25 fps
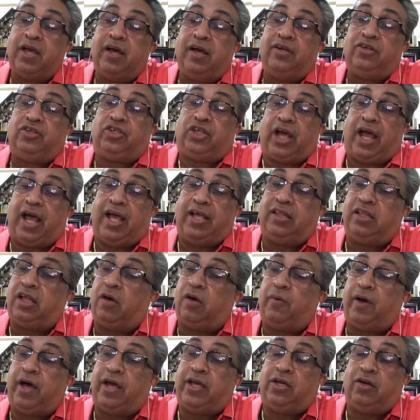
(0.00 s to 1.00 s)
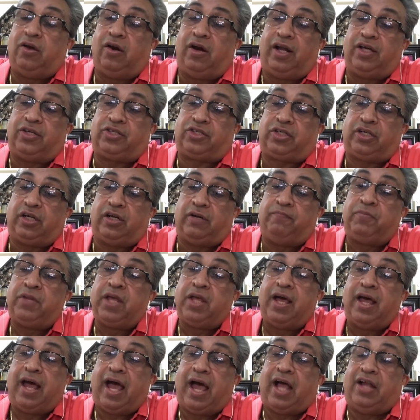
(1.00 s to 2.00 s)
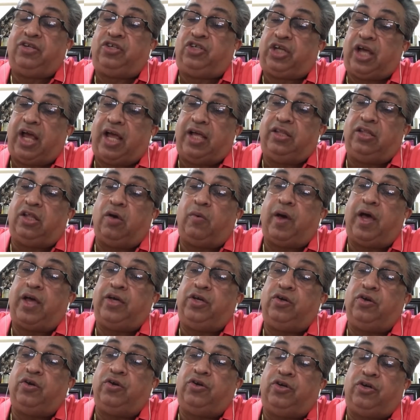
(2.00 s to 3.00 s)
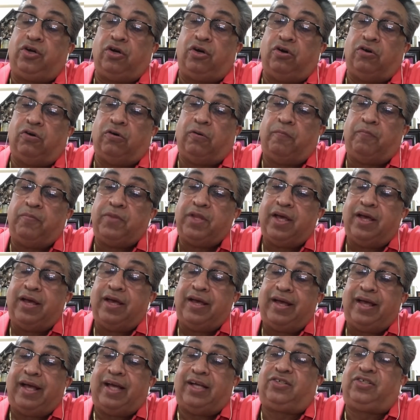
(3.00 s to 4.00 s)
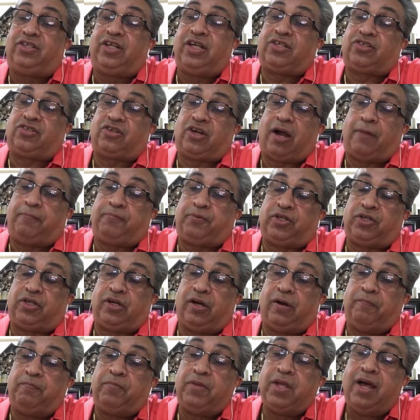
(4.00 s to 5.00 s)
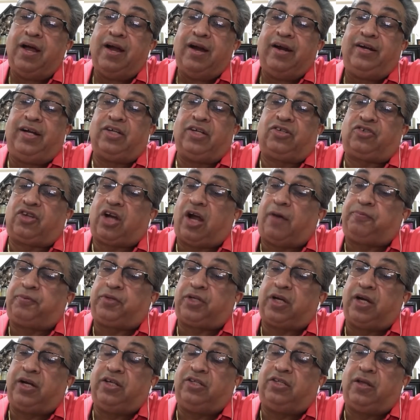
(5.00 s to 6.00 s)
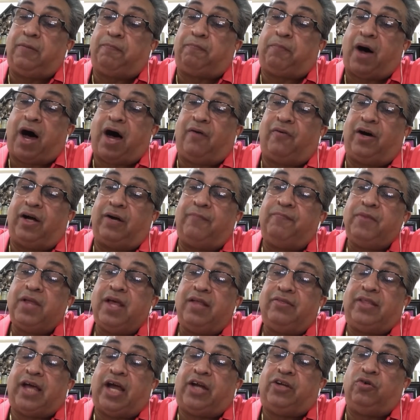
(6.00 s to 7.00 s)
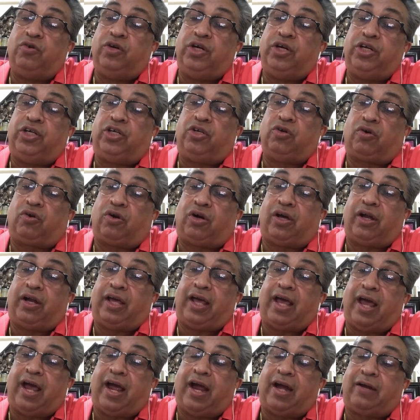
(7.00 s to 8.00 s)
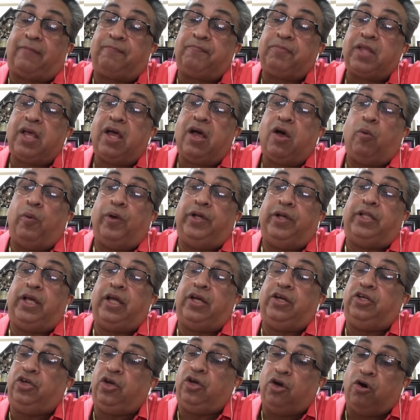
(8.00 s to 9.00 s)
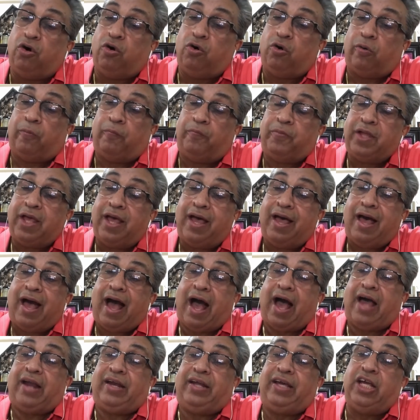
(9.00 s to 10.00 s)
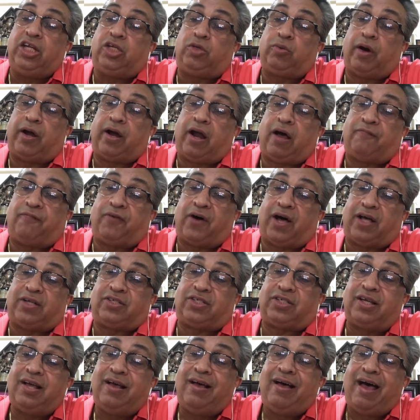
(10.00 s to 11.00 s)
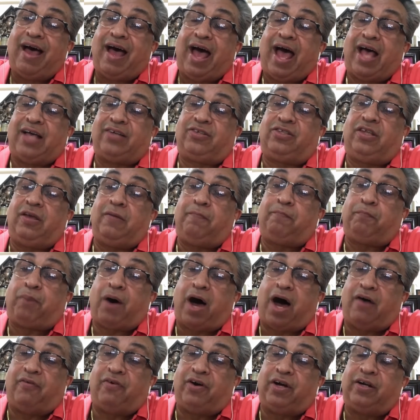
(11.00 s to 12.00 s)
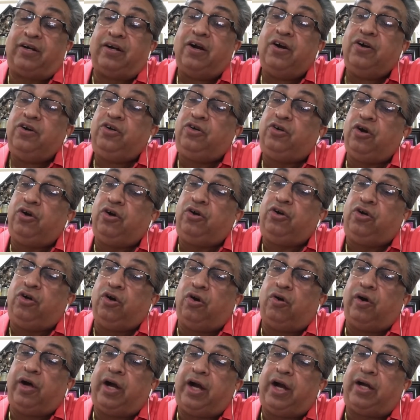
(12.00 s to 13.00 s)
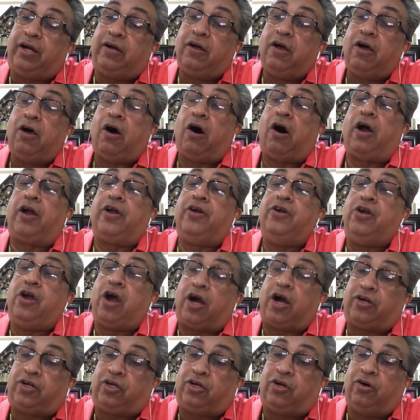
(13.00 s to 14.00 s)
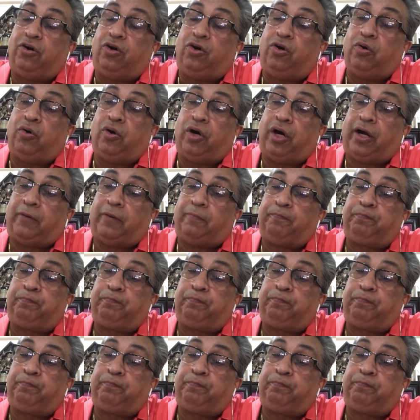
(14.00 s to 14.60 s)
change the way you listen, and change the way you do is disruption. Disruption is the power that you need to create within you. And each one of us has the power to do it or not to do it.